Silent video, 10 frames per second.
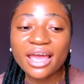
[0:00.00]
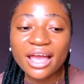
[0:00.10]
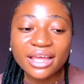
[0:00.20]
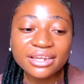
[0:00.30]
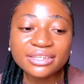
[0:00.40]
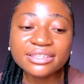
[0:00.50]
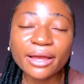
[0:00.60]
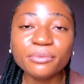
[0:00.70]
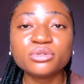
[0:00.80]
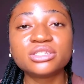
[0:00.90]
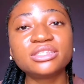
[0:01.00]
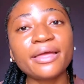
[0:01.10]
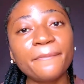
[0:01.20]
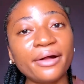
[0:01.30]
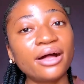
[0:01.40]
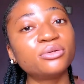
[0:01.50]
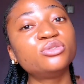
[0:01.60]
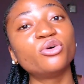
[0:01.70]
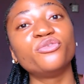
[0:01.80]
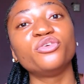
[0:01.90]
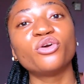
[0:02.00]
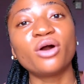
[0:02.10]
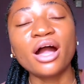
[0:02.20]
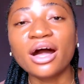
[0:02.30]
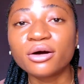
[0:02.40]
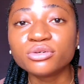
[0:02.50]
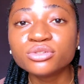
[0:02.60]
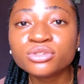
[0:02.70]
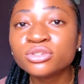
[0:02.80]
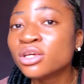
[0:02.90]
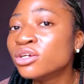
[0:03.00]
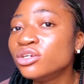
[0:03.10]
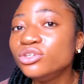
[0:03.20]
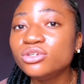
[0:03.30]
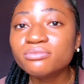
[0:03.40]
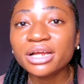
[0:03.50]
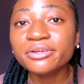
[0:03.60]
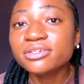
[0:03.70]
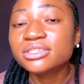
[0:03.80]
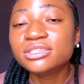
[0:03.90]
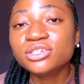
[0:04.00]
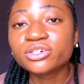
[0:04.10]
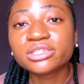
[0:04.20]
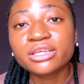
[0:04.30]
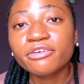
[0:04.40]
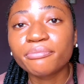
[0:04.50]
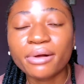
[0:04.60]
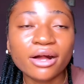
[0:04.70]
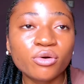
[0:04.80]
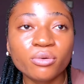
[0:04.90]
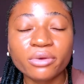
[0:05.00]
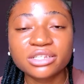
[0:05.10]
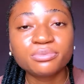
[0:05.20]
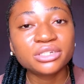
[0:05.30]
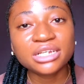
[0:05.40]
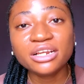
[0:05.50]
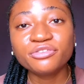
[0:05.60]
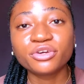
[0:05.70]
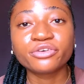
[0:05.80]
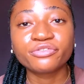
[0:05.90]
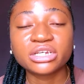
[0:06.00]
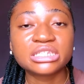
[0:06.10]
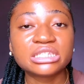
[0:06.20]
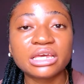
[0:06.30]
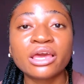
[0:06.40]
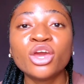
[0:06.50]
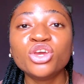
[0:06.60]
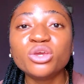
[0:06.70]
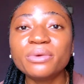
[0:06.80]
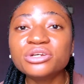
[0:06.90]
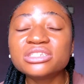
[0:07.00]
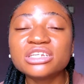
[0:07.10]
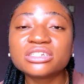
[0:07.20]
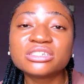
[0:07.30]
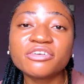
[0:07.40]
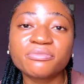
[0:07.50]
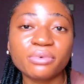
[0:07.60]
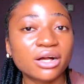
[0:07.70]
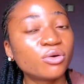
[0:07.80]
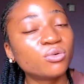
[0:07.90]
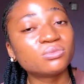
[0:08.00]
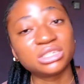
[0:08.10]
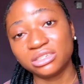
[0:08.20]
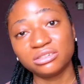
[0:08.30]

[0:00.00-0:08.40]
Anytime you step out of your house, you might not see yourself back home, especially for your first year. You might not see yourself back home till